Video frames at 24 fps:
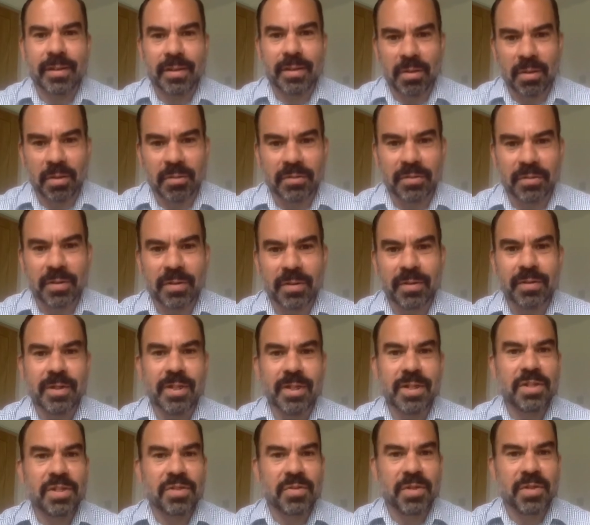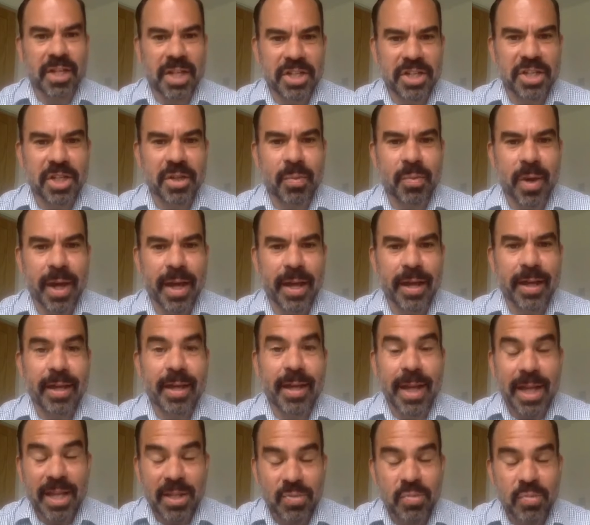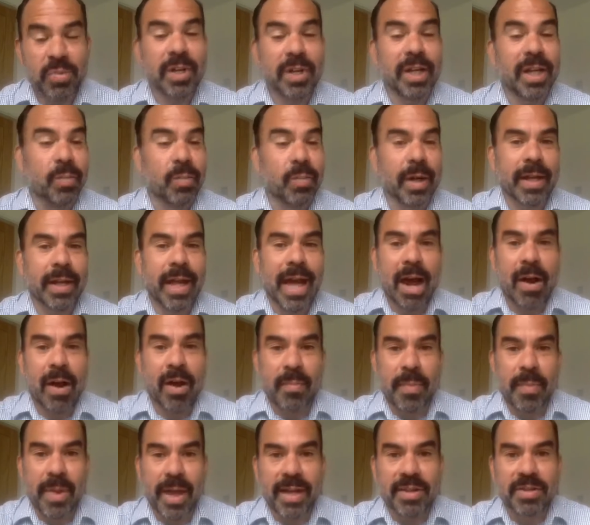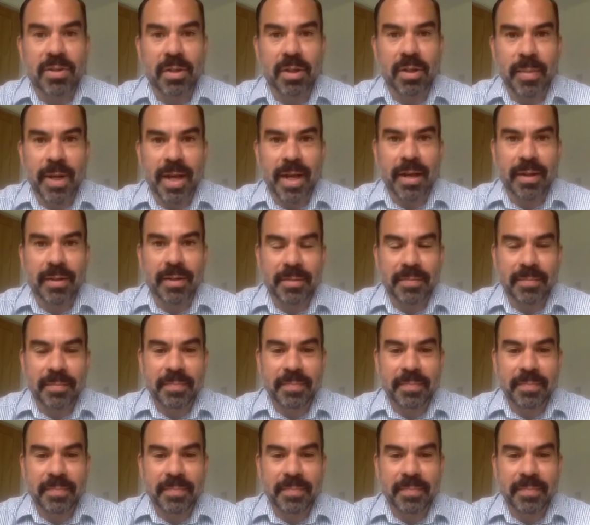thoughtful, strategic way is really what RMA is all about.